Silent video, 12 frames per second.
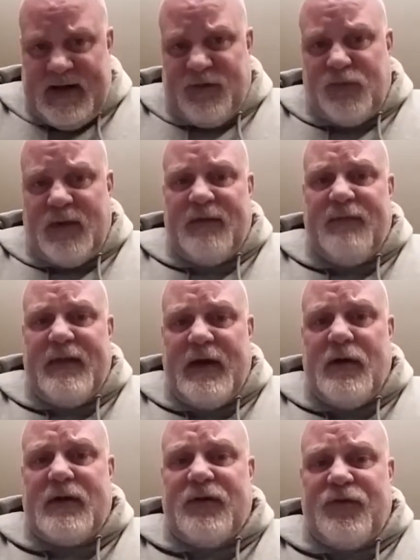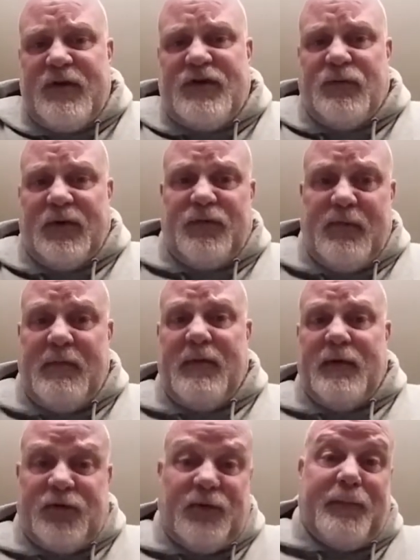as one of their constituents, remember
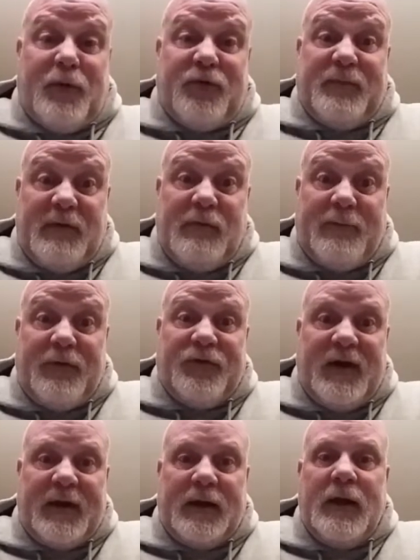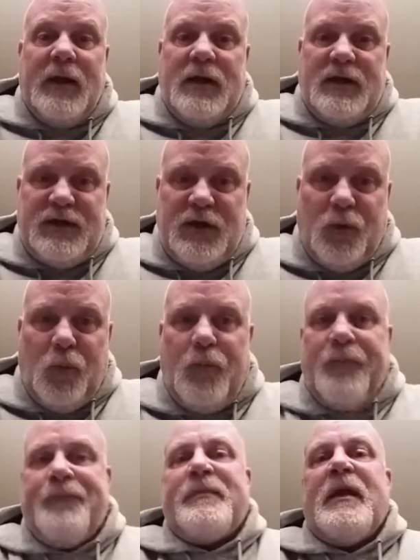they're supposed to be representing you,